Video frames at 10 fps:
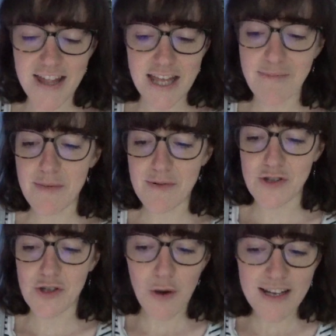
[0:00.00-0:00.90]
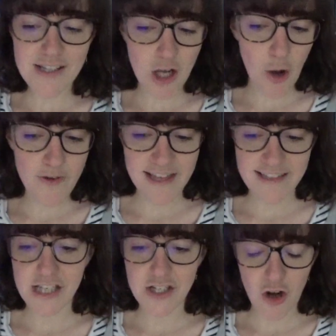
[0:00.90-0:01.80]
I think people do quite a lot with
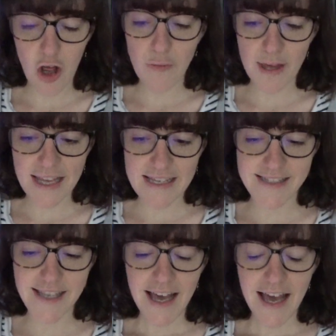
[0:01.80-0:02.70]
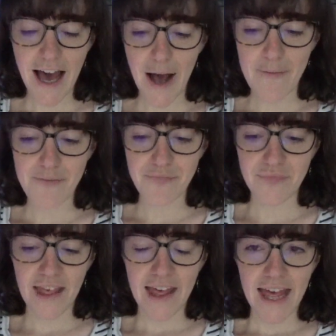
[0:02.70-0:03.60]
Anthony Trollope is
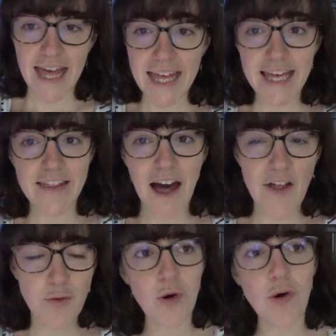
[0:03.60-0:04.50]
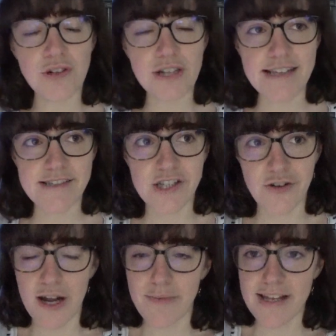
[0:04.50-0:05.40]
hear that The Warden isn't a
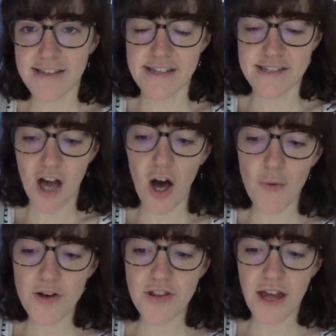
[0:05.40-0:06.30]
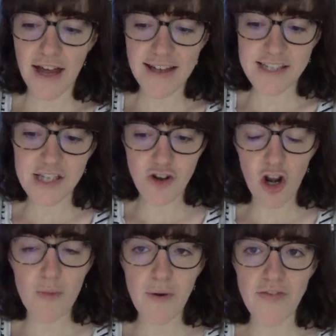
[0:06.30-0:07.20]
great place to start with Anthony
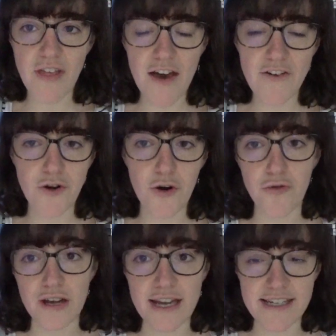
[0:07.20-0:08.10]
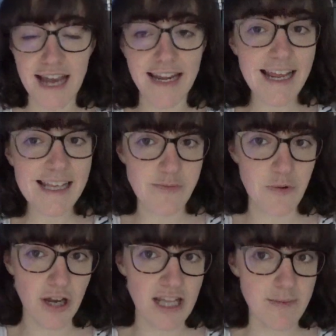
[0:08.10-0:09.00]
Trollope and therefore read a later
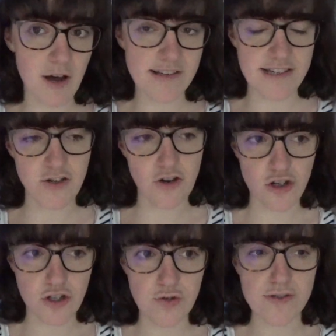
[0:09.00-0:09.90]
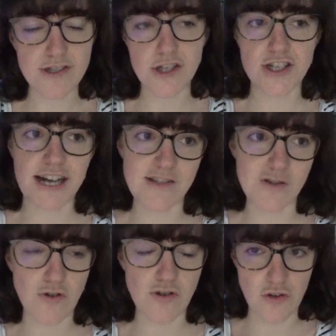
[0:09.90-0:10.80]
book in the Barsetshire Chronicles, such as
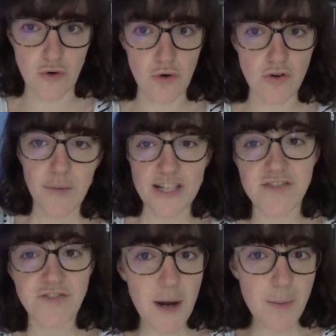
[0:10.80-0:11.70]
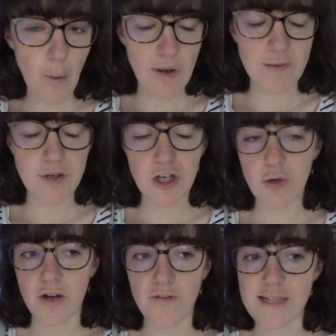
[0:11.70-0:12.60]
Dr. Thorne, which is a very popular book,
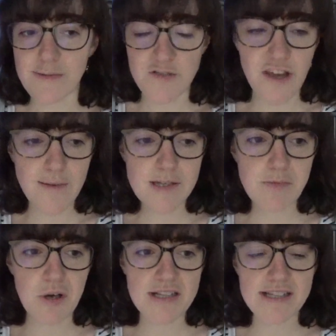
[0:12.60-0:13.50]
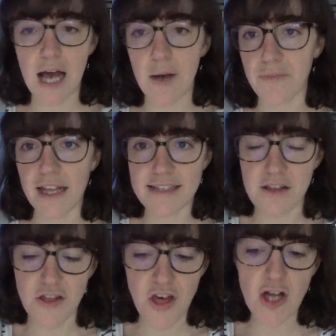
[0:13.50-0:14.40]
one of his most famous books, and is the
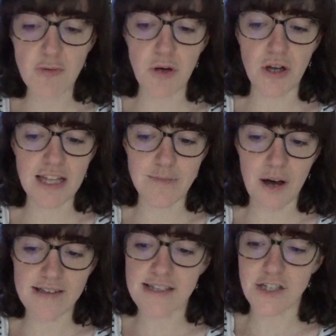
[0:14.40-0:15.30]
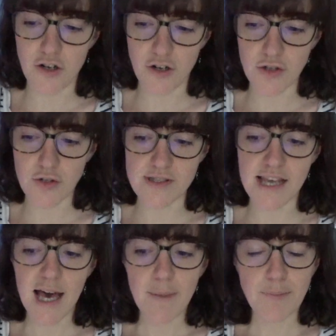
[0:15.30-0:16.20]
third book in the Barsetshire Chronicles.
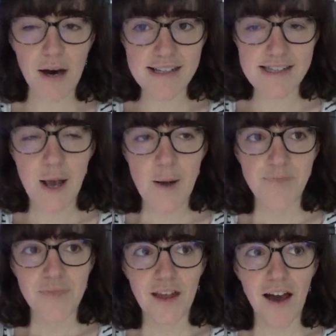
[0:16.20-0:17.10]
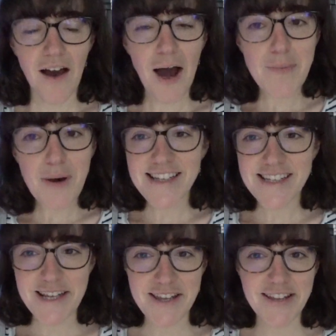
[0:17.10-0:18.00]
But I
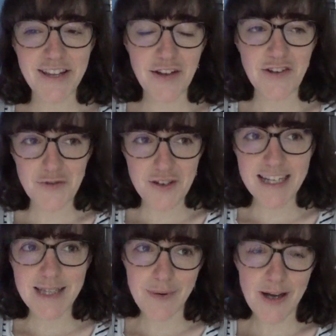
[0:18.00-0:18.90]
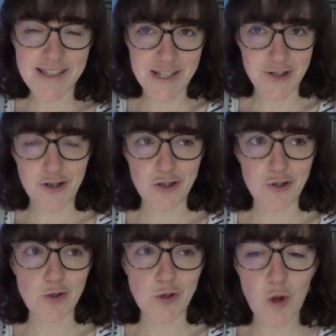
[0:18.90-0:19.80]
personally think that if you read the Barsetshire
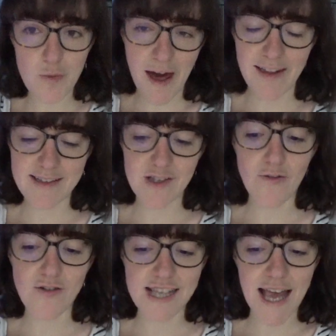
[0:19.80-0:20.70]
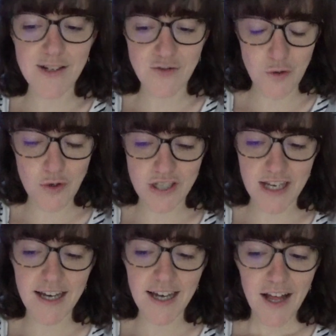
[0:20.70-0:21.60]
Chronicles or the Palliser novels out of
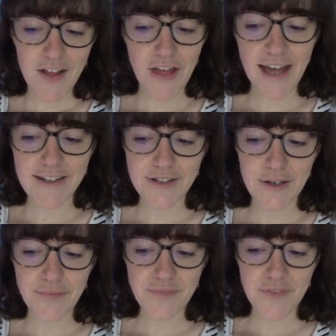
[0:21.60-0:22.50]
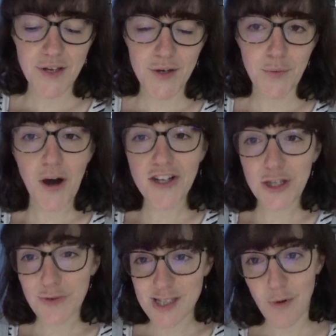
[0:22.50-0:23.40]
order, then one,
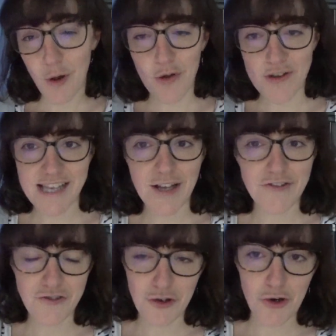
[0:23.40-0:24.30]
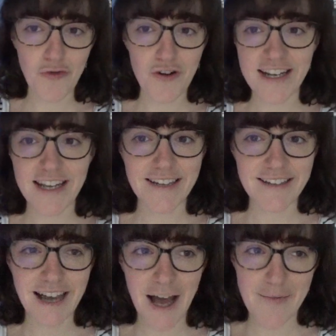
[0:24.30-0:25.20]
you will spoil yourself for reading
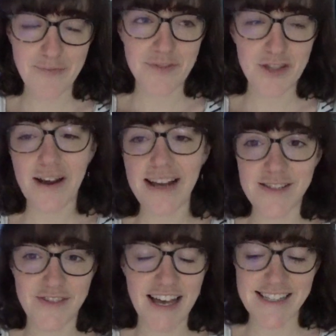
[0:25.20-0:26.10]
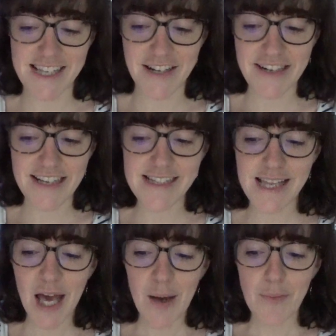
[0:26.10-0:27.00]
the rest of that series,
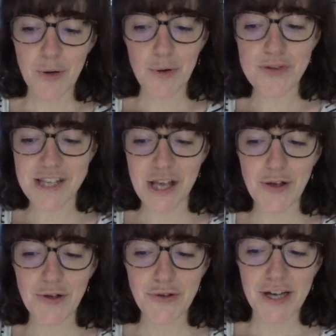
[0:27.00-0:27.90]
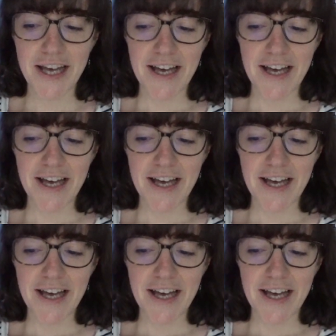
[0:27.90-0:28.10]
but also